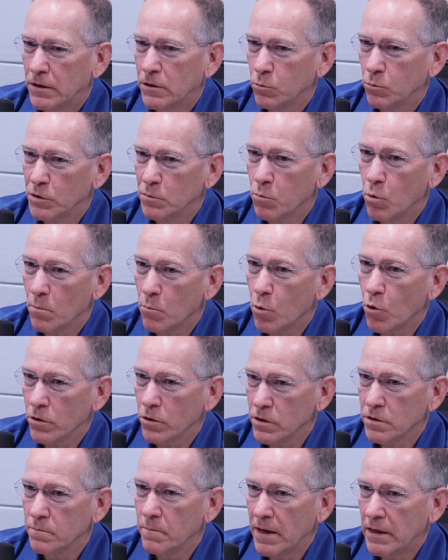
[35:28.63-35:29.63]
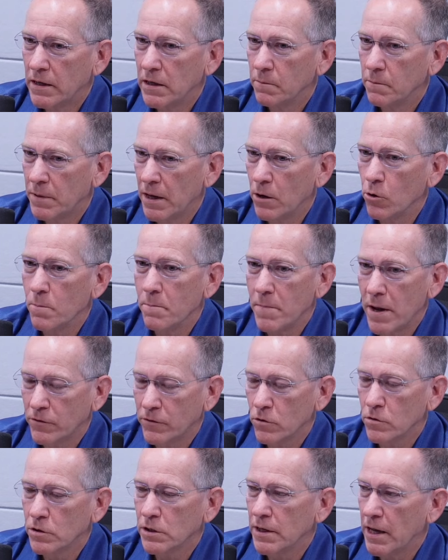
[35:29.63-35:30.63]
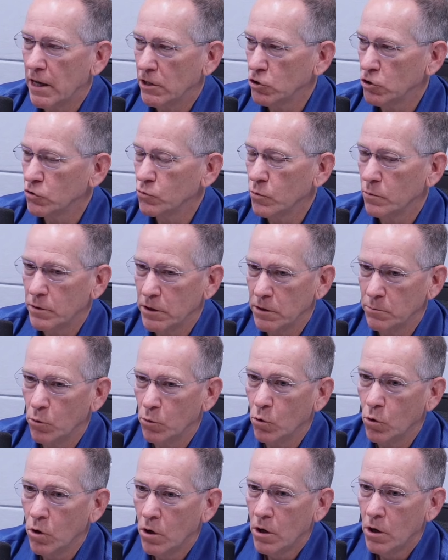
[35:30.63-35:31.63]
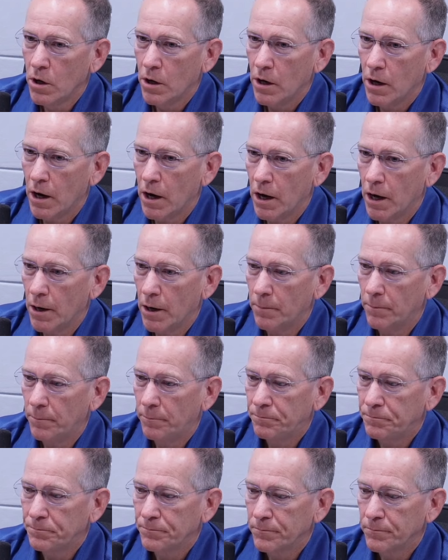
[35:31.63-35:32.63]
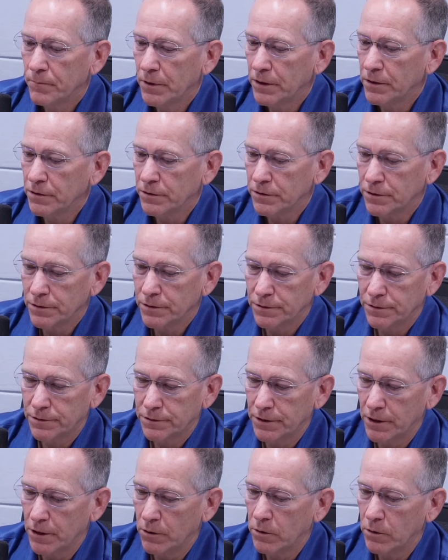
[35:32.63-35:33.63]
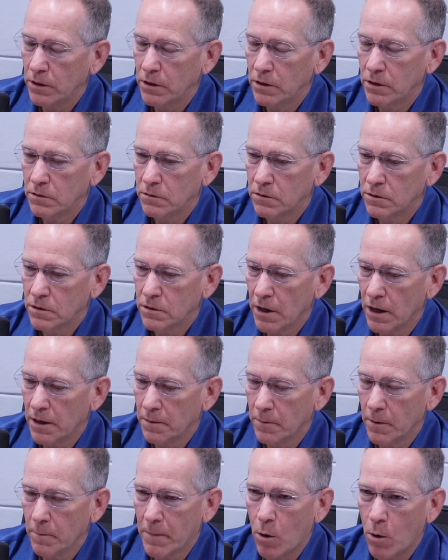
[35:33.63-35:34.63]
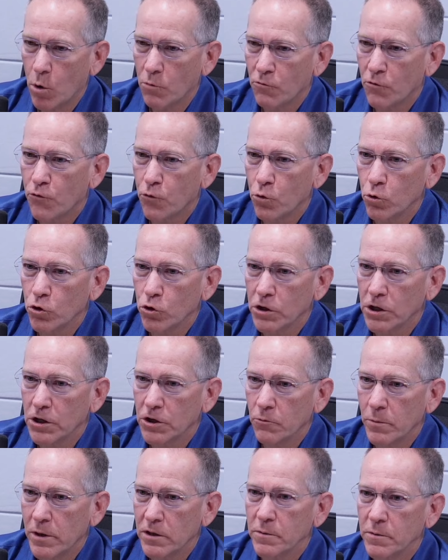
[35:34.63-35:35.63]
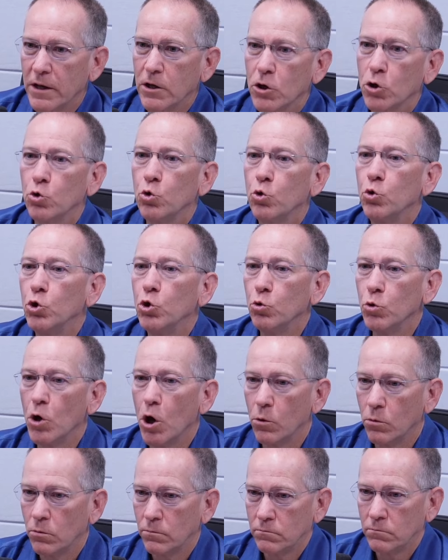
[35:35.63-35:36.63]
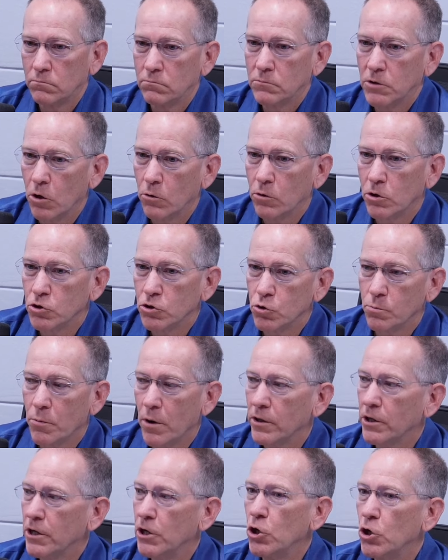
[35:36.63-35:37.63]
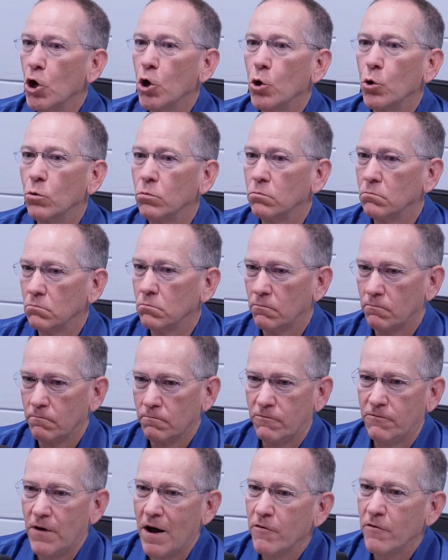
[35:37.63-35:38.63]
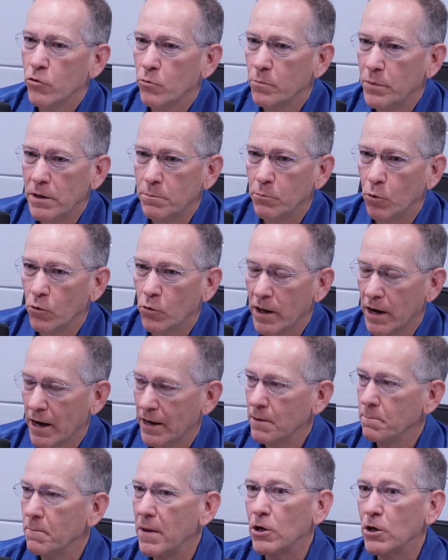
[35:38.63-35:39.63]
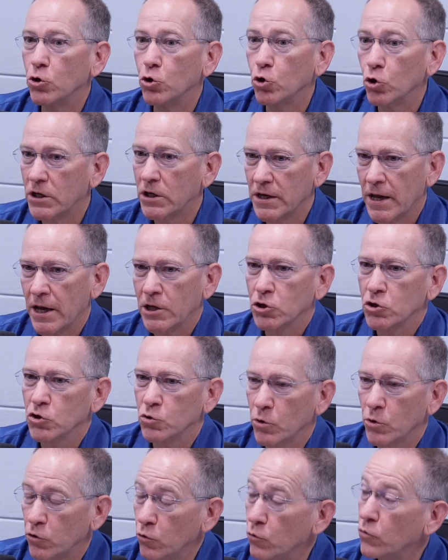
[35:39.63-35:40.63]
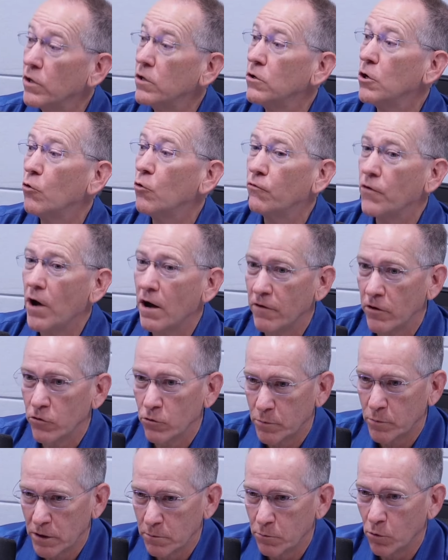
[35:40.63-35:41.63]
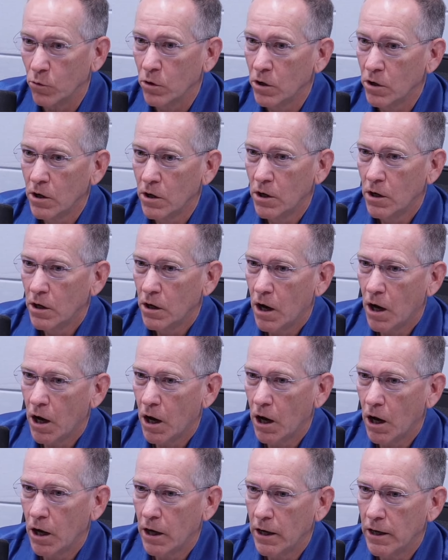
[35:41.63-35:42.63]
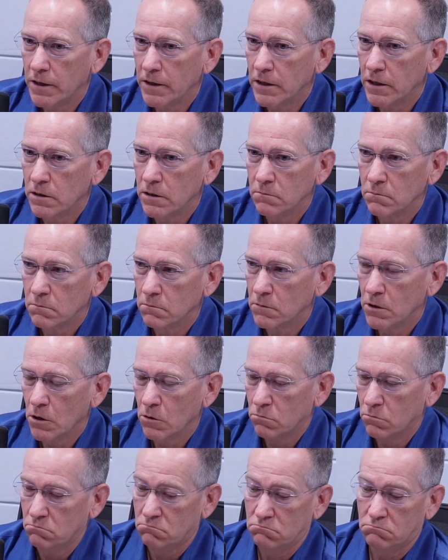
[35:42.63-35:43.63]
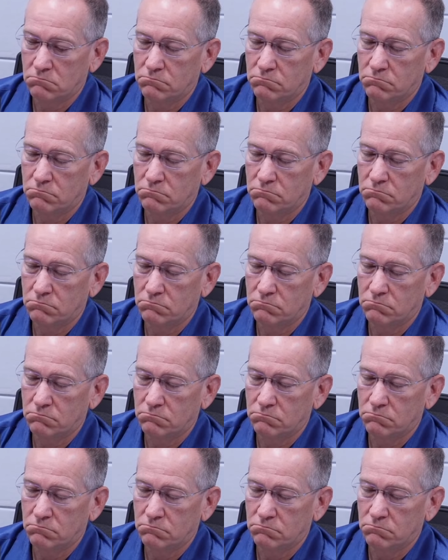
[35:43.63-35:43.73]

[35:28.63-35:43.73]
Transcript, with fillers: that's what's more important. It's making being able to make those connections with people. Um, Because it's, it's, you know, it's not about what referral you can give me. It's like, who do you know? Yeah. You know, because you're probably going to know five other people that I can make good connections with, who then know five other people. Uh, and then, you know,